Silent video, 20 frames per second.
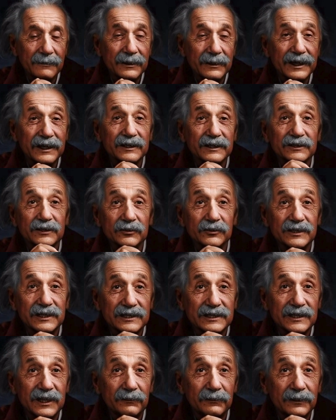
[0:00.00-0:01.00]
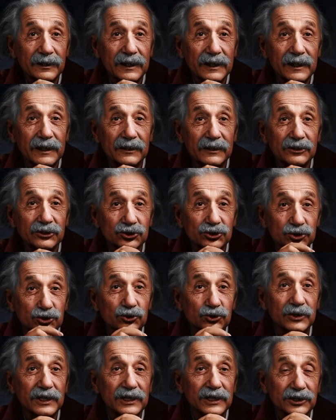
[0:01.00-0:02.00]
because there is something
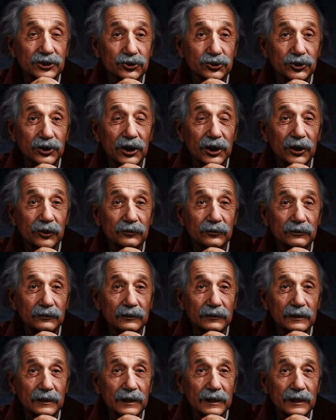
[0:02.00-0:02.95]
you need to know.